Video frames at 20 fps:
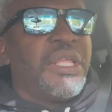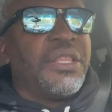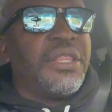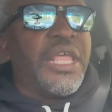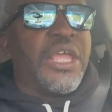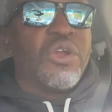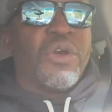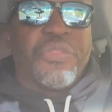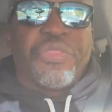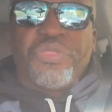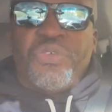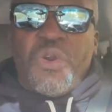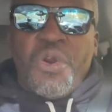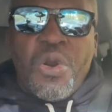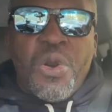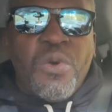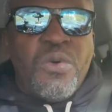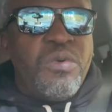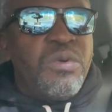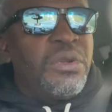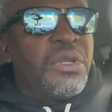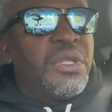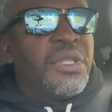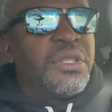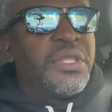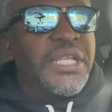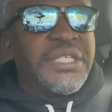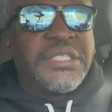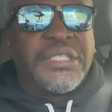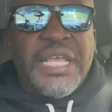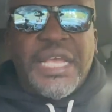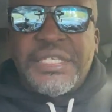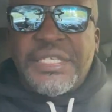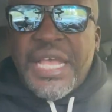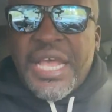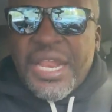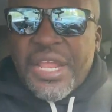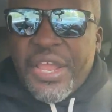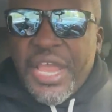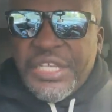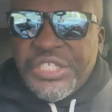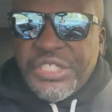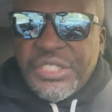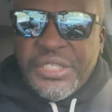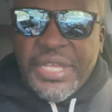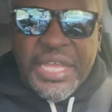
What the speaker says: they're going to throw the sex allegations